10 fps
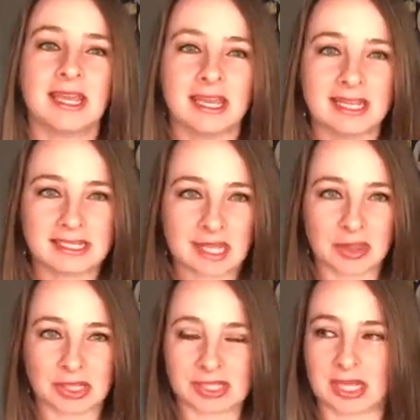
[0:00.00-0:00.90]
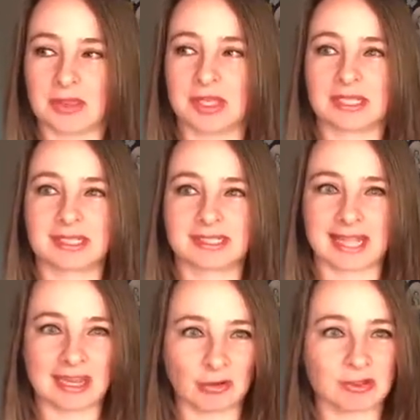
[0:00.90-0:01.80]
is this
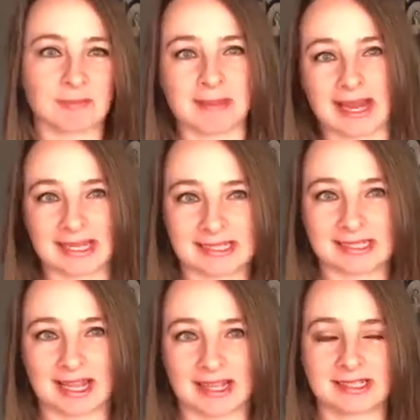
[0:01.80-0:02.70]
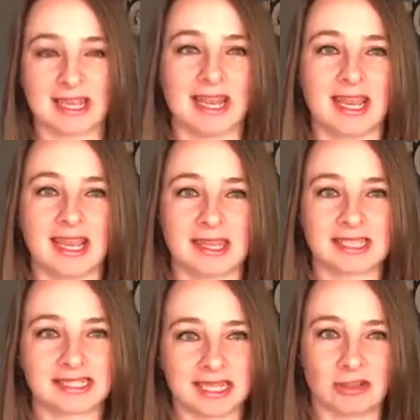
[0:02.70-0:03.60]
sales mindset and the
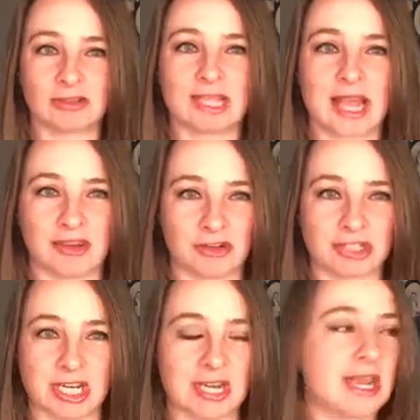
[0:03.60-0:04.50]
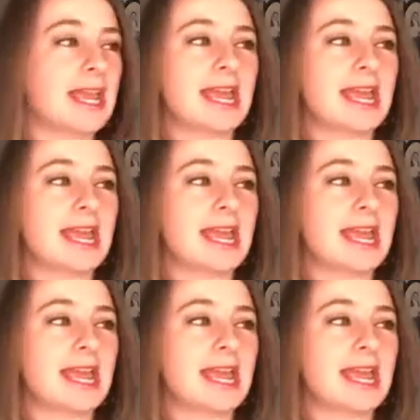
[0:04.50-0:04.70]
sales energy.